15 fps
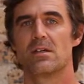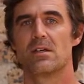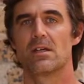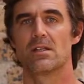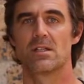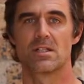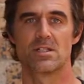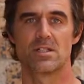
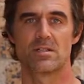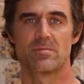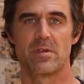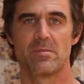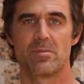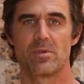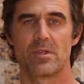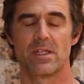Indigenous
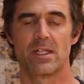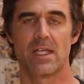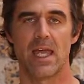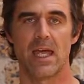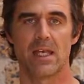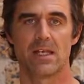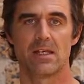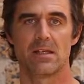people in
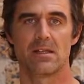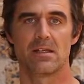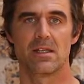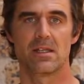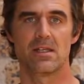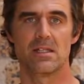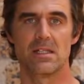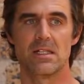Canada
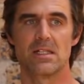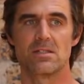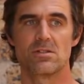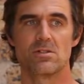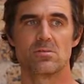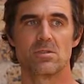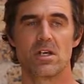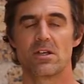that need
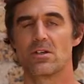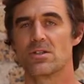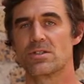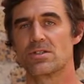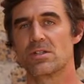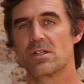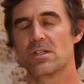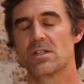to be
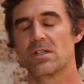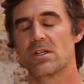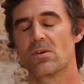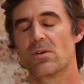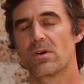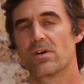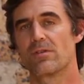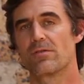understood in
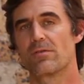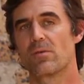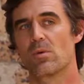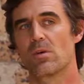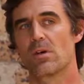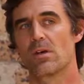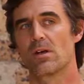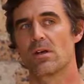order
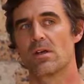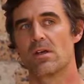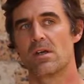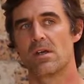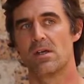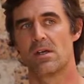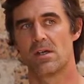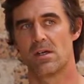for
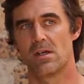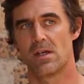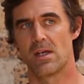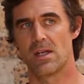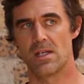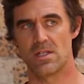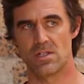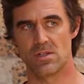
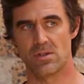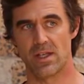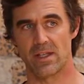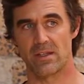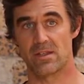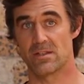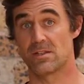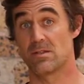an issue
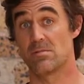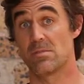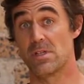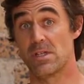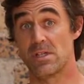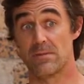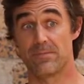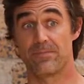like this to
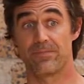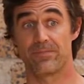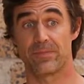be